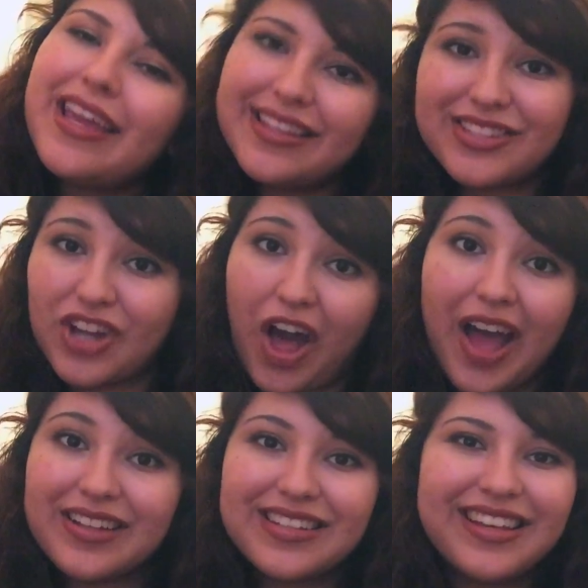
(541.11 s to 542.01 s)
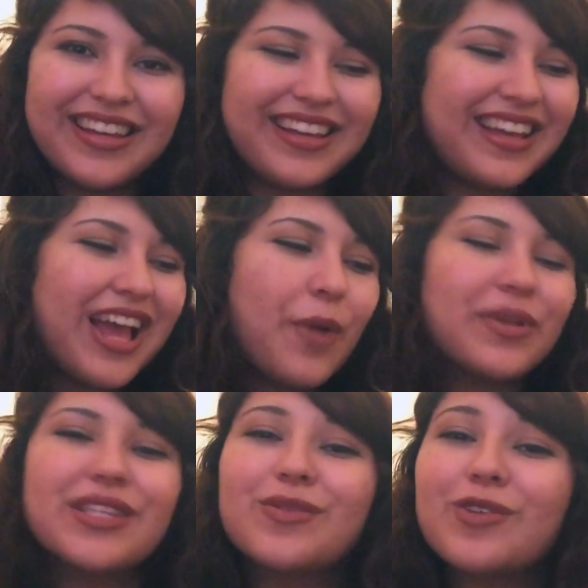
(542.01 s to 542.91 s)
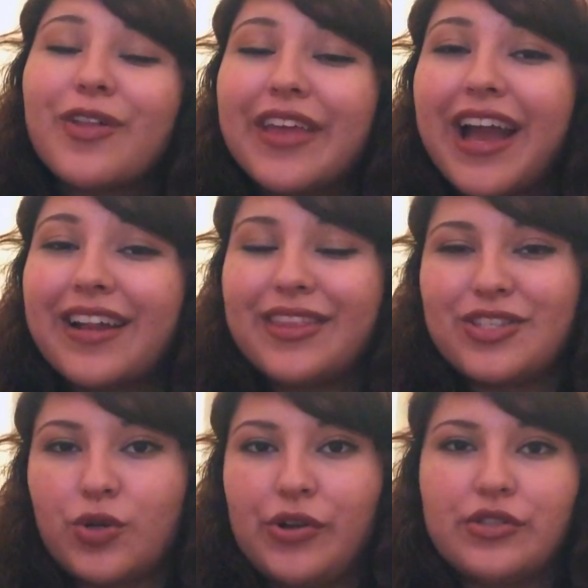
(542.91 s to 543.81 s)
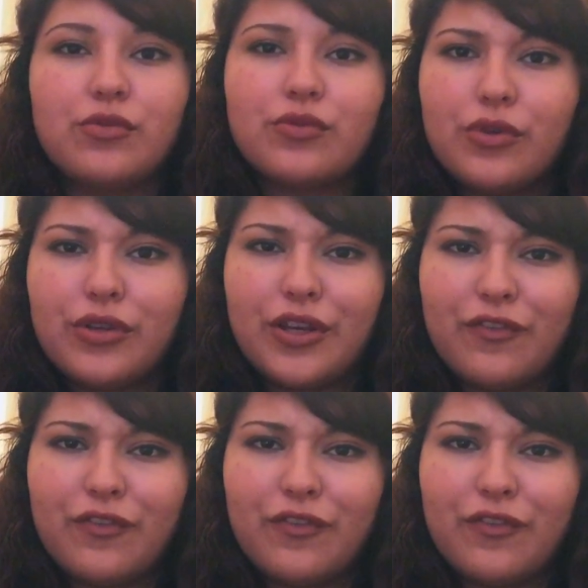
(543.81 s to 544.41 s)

It's not. But this was all they had at the store, so I was really